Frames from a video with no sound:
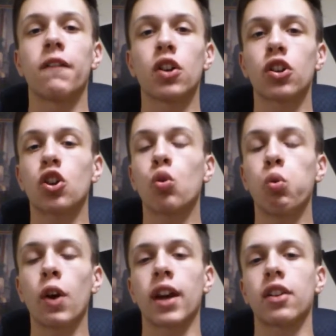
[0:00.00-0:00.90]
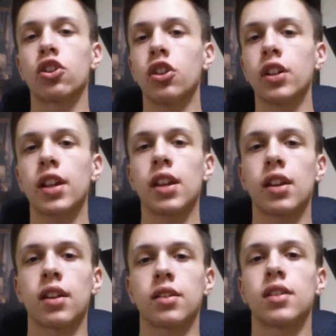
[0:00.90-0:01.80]
very quick, good
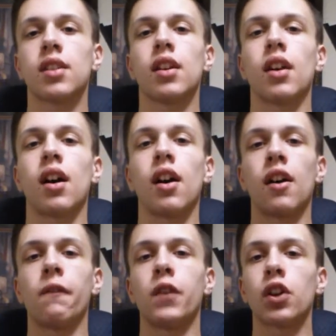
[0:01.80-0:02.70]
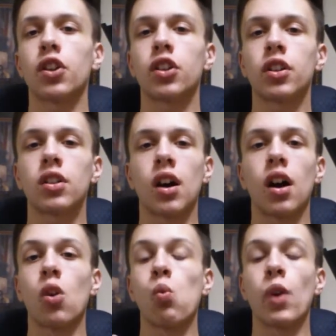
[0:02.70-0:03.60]
hands, very good
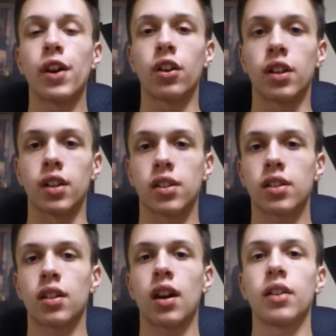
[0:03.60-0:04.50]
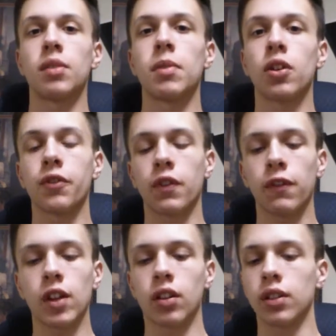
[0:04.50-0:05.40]
awareness in the middle of the
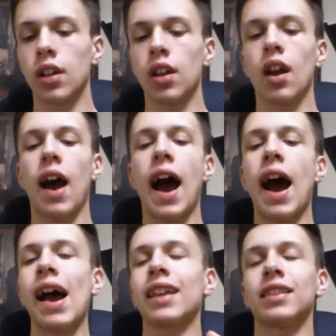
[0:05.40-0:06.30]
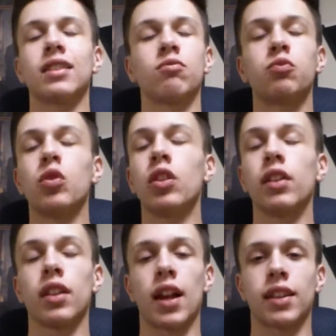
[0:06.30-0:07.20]
field. I
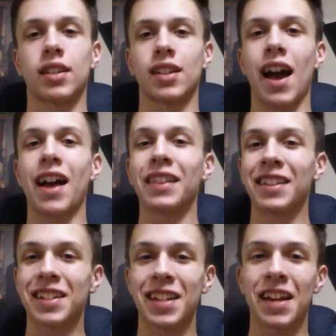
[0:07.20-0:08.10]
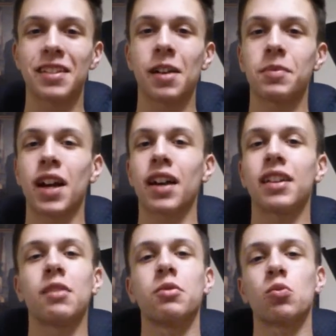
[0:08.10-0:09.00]
really like this guy. I like this guy's upside.
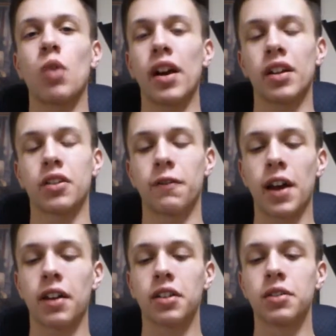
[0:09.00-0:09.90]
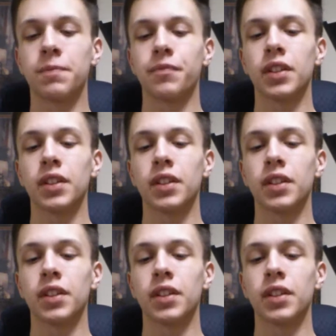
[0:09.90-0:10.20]
He was way undervalued,